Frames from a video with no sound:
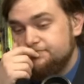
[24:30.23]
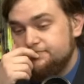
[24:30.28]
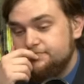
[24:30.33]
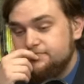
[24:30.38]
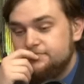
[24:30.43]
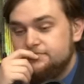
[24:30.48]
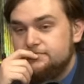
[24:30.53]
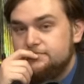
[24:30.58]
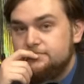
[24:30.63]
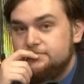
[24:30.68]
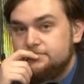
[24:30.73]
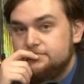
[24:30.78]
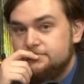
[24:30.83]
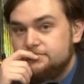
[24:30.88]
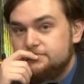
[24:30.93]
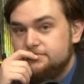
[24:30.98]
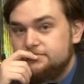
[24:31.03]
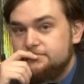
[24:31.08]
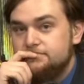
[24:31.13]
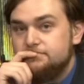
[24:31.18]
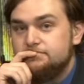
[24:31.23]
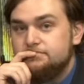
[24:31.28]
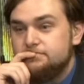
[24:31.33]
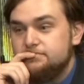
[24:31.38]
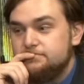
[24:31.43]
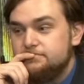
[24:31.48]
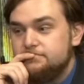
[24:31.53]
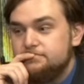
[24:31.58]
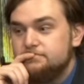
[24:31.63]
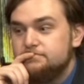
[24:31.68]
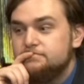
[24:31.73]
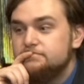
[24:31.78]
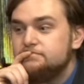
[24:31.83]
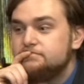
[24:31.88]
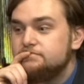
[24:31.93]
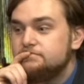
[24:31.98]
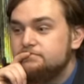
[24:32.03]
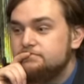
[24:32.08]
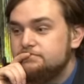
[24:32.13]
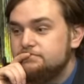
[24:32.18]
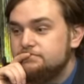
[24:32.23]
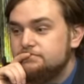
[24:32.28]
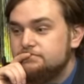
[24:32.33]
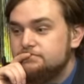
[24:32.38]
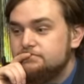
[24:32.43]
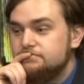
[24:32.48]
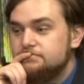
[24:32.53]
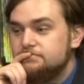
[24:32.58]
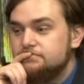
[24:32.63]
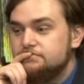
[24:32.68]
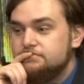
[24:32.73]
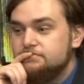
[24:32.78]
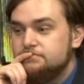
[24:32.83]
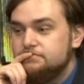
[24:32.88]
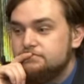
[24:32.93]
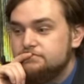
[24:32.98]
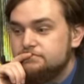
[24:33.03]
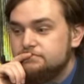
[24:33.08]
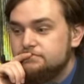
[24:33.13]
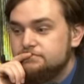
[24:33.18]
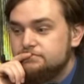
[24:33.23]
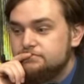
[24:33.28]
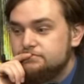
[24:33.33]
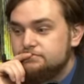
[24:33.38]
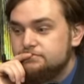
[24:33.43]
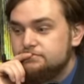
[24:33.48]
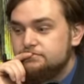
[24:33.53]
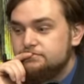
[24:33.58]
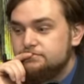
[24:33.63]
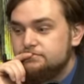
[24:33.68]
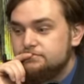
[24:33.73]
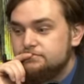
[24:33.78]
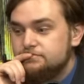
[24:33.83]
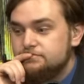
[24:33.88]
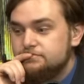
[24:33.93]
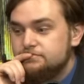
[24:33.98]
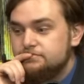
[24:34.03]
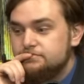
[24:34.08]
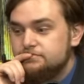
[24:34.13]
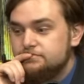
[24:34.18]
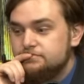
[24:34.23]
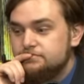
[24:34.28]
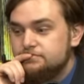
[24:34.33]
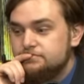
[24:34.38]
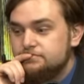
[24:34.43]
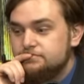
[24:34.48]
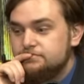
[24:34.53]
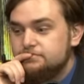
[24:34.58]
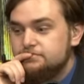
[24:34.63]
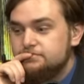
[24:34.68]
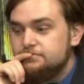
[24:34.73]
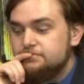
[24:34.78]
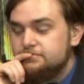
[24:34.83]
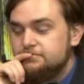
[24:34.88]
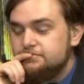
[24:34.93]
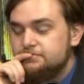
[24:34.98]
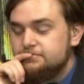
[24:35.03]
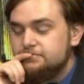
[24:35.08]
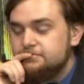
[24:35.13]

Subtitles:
No words are spoken by the person on screen.